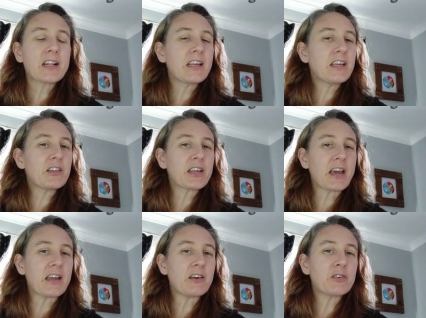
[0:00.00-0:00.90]
Clear the
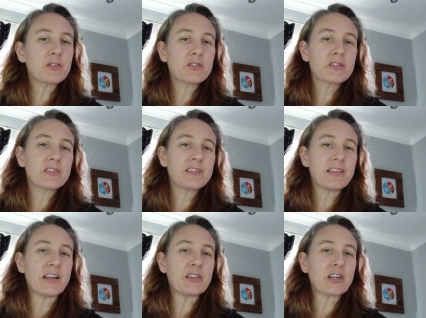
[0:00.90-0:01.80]
chaos
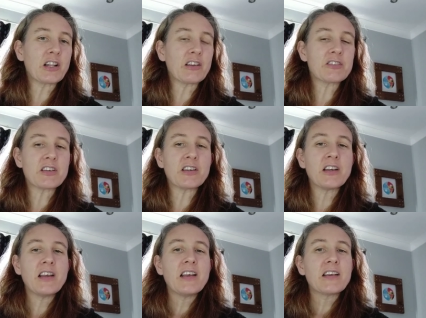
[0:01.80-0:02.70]
and the clutter,
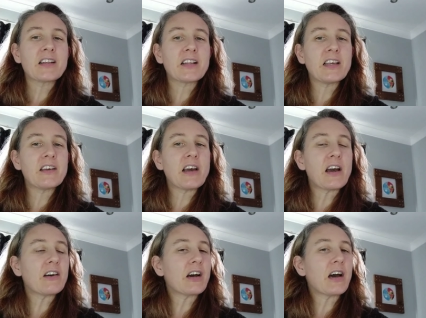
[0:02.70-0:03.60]
clear
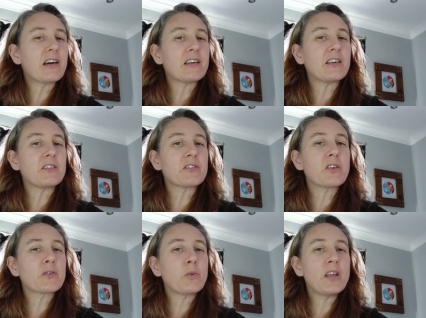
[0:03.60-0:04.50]
our eyes
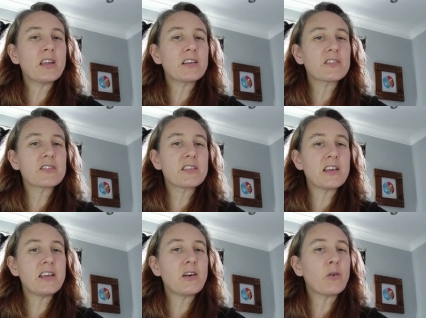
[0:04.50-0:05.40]
that we can
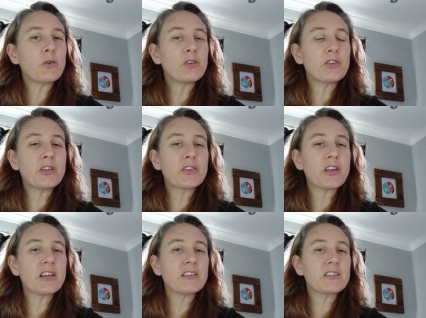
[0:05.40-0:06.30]
see all the
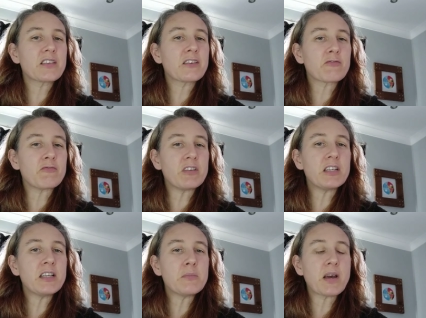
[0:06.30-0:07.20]
things that
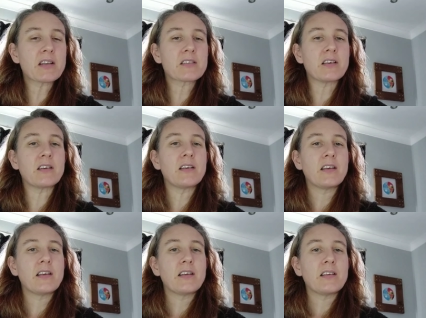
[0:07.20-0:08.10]
really matter.
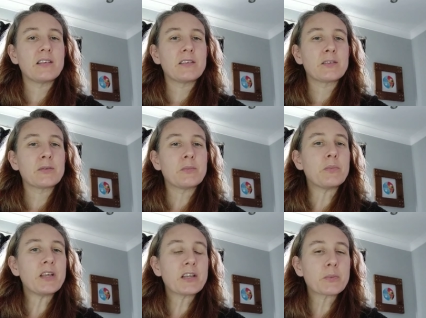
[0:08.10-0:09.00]

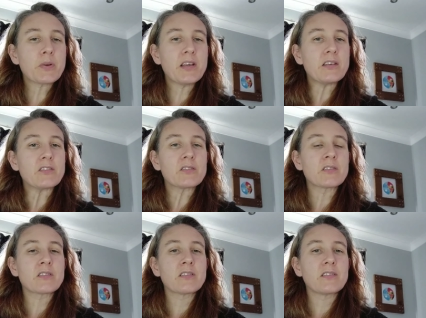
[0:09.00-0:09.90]
Be at
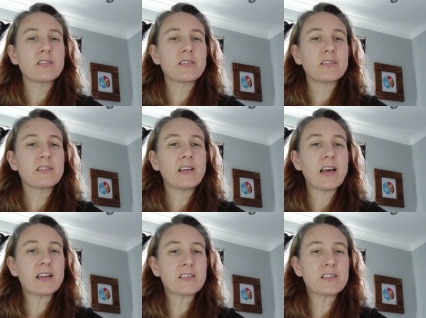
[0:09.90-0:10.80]
peace
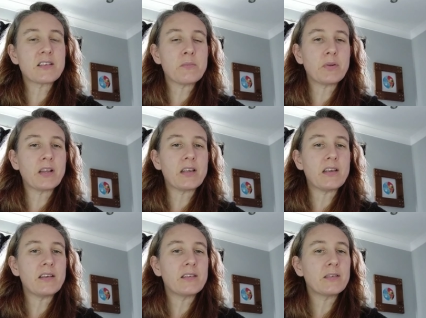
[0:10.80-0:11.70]
and
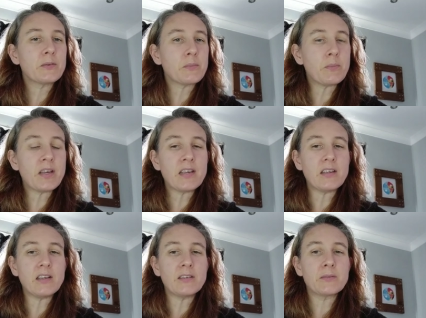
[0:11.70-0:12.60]
simply
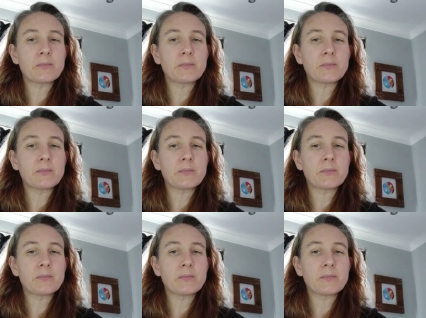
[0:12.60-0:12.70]
be.